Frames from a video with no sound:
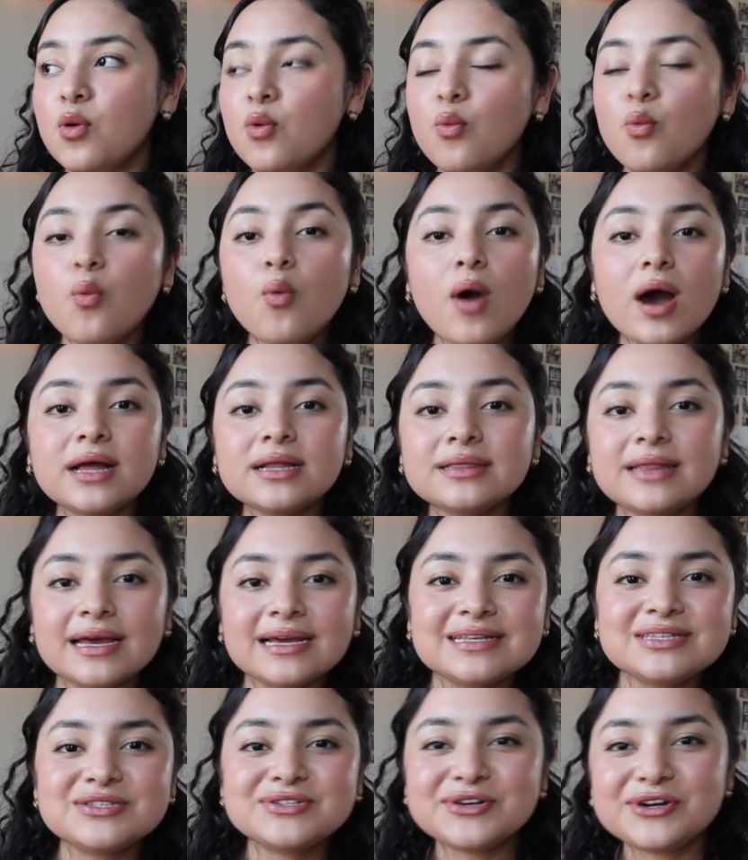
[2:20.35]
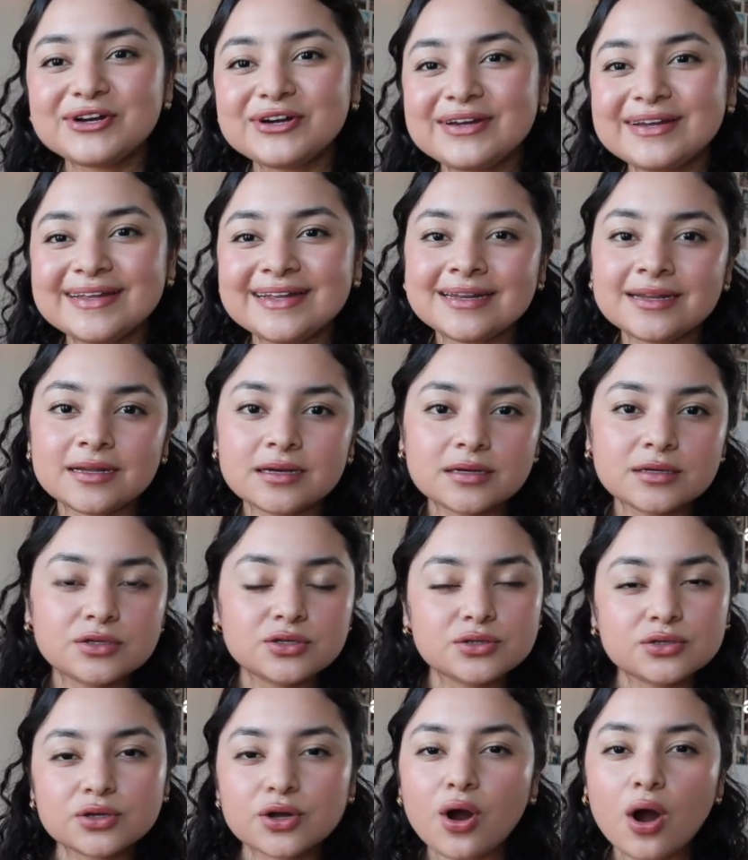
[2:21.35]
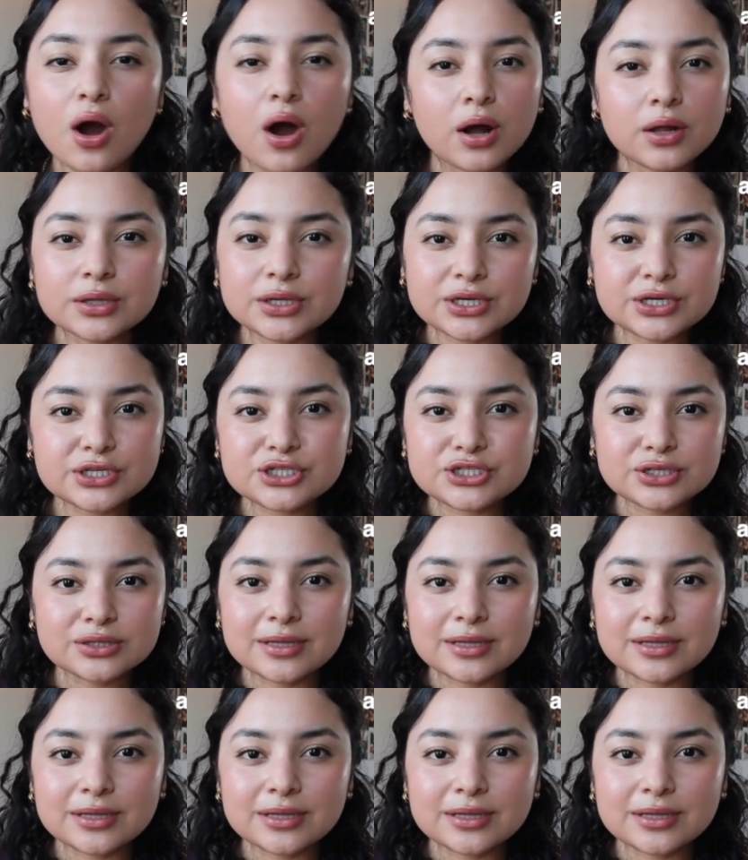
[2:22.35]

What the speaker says: what like certain college